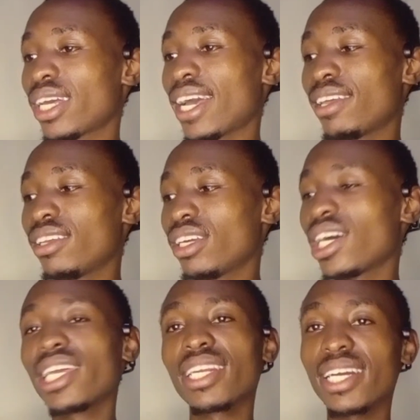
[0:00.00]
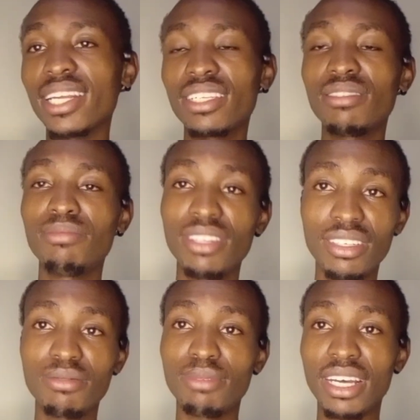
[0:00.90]
I encourage
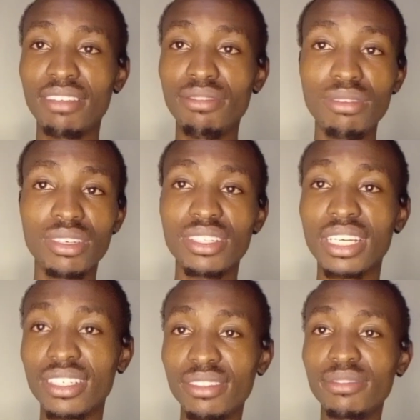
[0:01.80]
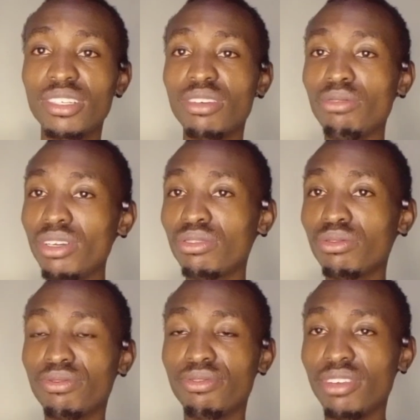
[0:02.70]
these my viewers that when
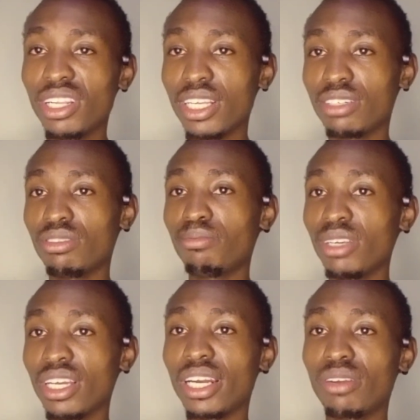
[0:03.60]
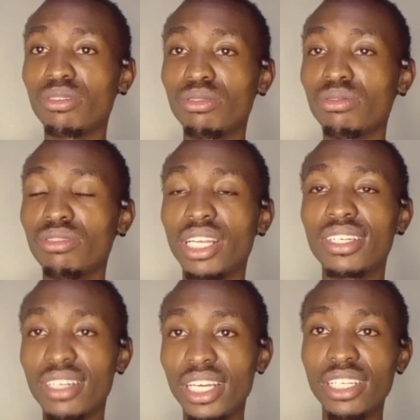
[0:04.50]
you feel that you're being alone,
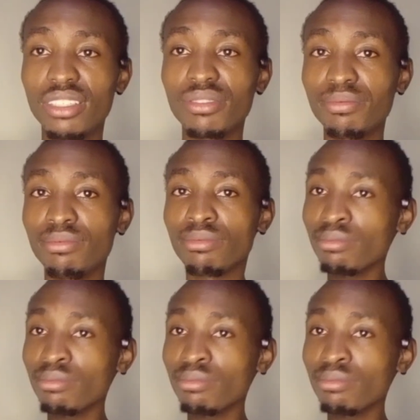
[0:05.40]
at least